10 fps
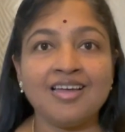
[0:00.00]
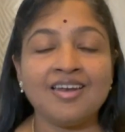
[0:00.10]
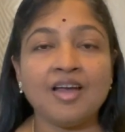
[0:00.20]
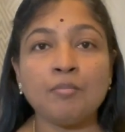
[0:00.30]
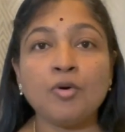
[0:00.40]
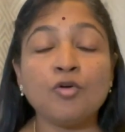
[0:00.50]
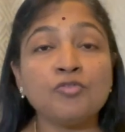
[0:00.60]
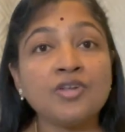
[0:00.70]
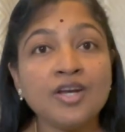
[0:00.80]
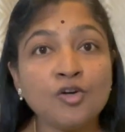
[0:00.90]
number of
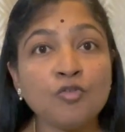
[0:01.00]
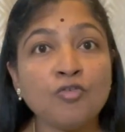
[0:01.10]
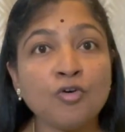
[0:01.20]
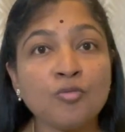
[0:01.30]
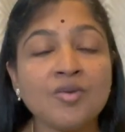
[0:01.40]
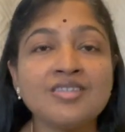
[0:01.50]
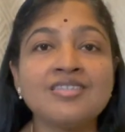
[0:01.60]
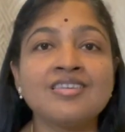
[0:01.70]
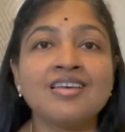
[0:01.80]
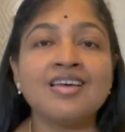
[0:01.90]
3 to 4
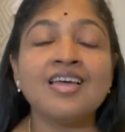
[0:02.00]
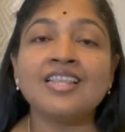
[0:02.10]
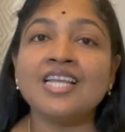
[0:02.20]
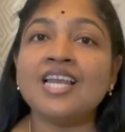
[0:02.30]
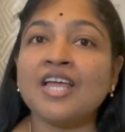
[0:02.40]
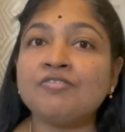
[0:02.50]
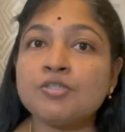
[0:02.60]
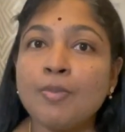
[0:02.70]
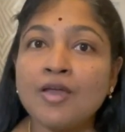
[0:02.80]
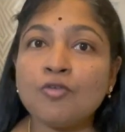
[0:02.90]
months? The
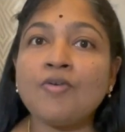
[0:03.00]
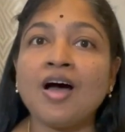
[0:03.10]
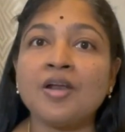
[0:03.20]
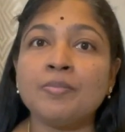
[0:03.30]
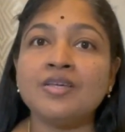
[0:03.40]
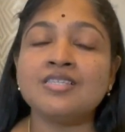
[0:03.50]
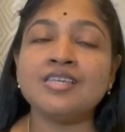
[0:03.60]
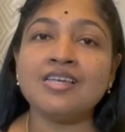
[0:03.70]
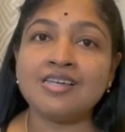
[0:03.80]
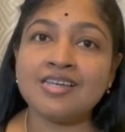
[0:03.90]
lifespan of
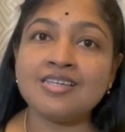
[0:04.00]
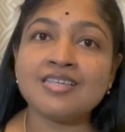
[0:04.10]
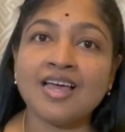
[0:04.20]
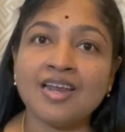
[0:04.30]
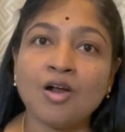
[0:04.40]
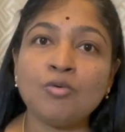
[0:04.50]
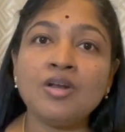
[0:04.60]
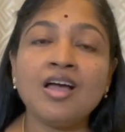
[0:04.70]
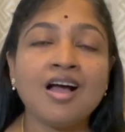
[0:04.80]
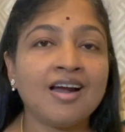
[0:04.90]
RBC is around
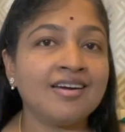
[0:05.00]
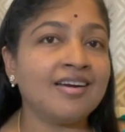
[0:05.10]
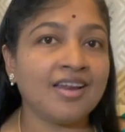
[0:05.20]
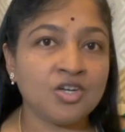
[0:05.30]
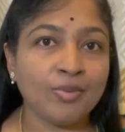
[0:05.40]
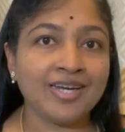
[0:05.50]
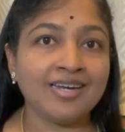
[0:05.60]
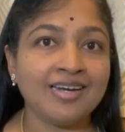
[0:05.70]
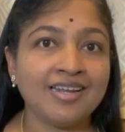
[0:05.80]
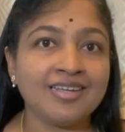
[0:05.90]

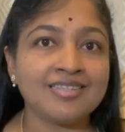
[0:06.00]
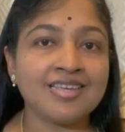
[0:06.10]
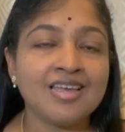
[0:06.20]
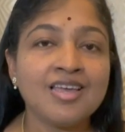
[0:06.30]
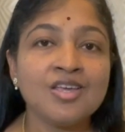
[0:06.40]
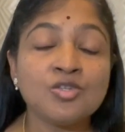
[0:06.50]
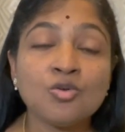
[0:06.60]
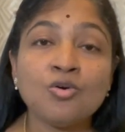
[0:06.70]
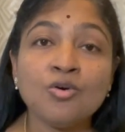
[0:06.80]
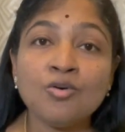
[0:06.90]
120 days.
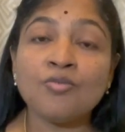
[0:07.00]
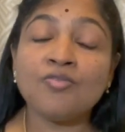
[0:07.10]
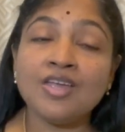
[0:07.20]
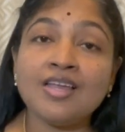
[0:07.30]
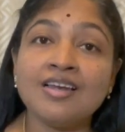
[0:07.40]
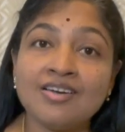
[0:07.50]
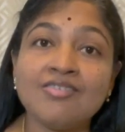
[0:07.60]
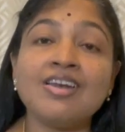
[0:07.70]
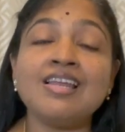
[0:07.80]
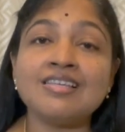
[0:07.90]
So we
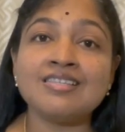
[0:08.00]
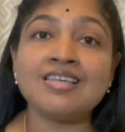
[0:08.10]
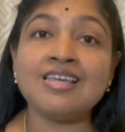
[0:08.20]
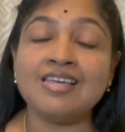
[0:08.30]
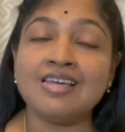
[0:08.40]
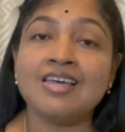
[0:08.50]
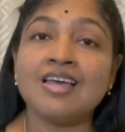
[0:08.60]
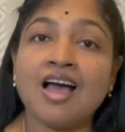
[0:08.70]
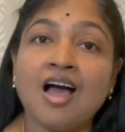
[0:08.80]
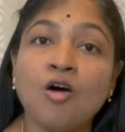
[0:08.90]
literally see
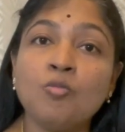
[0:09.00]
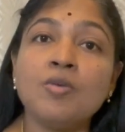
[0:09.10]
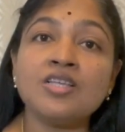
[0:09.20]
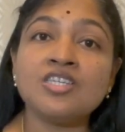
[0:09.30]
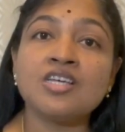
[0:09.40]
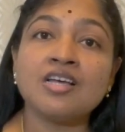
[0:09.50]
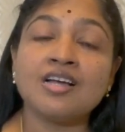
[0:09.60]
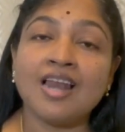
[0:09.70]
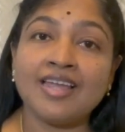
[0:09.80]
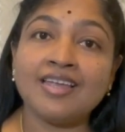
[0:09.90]
how much
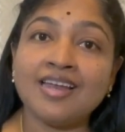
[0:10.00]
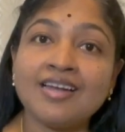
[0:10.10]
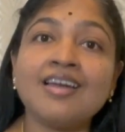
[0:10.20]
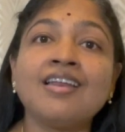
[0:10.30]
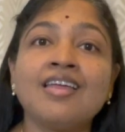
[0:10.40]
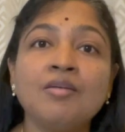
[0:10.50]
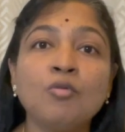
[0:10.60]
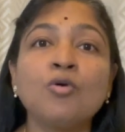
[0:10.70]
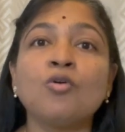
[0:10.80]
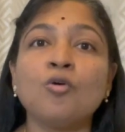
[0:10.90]
glycated
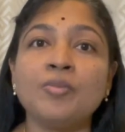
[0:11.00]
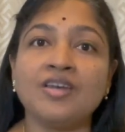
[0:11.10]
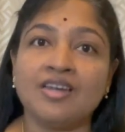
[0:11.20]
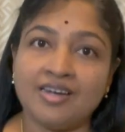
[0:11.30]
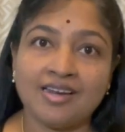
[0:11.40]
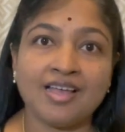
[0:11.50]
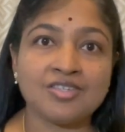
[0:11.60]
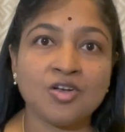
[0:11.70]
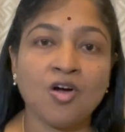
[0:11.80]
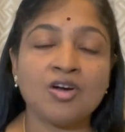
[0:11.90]
hemoglobin it has
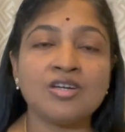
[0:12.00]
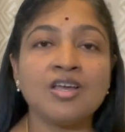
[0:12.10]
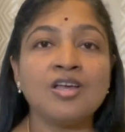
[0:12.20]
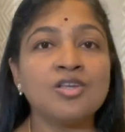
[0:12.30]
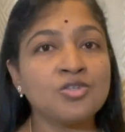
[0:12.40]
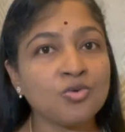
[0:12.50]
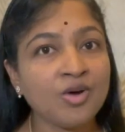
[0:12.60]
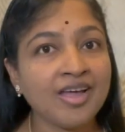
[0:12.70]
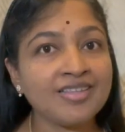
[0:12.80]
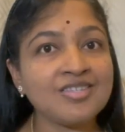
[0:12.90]
got. So
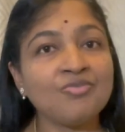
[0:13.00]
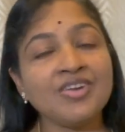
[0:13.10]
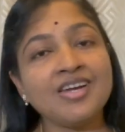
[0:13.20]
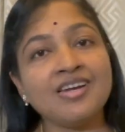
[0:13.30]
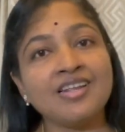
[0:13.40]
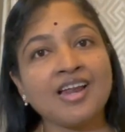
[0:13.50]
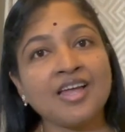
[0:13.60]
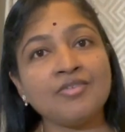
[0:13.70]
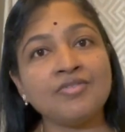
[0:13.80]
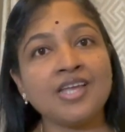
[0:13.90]
hence we
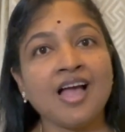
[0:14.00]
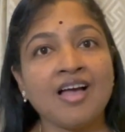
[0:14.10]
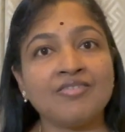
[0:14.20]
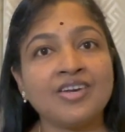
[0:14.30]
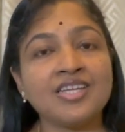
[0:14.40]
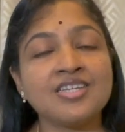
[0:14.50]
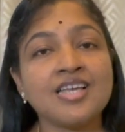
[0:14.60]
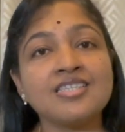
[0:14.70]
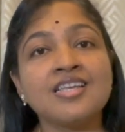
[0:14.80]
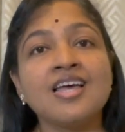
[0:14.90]
derive the average as
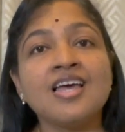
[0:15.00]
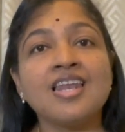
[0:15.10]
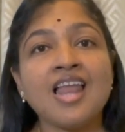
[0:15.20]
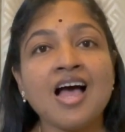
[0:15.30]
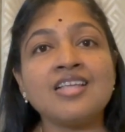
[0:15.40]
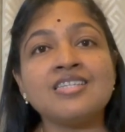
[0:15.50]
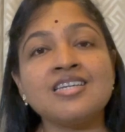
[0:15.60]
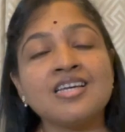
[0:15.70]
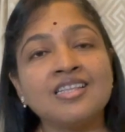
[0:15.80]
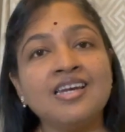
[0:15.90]
last
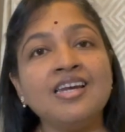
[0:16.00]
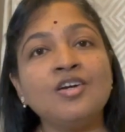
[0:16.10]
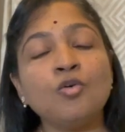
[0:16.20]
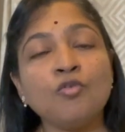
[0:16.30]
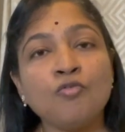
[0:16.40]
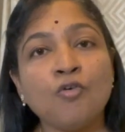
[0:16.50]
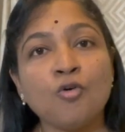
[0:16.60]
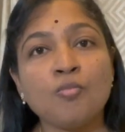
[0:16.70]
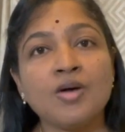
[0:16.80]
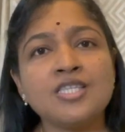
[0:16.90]
3 to 4
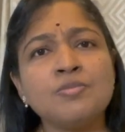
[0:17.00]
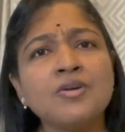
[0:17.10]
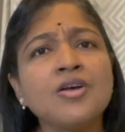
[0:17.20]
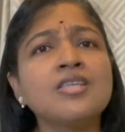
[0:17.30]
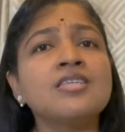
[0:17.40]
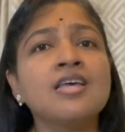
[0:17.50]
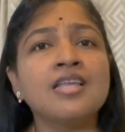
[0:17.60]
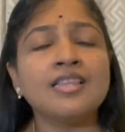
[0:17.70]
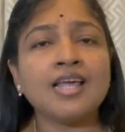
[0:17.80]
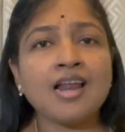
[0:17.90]
months, because
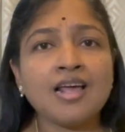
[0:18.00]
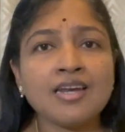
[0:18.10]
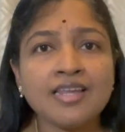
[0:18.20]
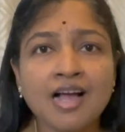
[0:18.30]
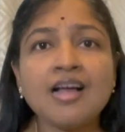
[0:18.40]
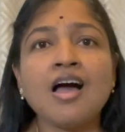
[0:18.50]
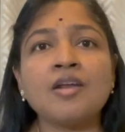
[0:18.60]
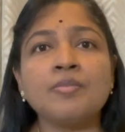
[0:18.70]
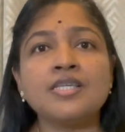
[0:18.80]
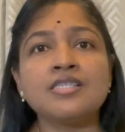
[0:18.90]
there are young
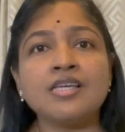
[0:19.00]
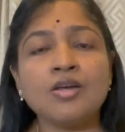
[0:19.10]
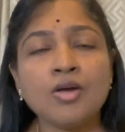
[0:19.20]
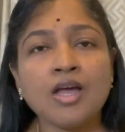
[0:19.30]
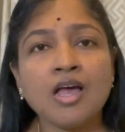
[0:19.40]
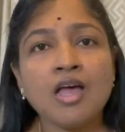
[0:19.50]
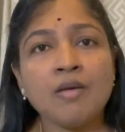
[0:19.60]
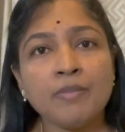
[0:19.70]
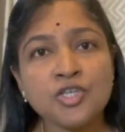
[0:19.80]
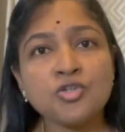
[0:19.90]
RBC
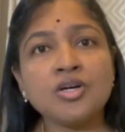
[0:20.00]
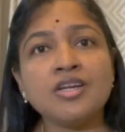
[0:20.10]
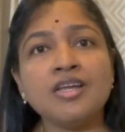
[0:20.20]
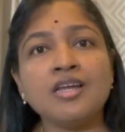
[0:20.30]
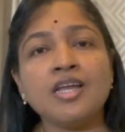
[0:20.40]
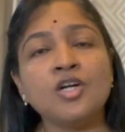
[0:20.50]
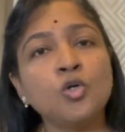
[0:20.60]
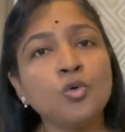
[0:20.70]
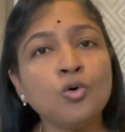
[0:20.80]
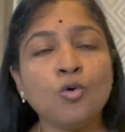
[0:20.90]
maturing
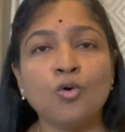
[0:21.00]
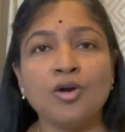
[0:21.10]
into old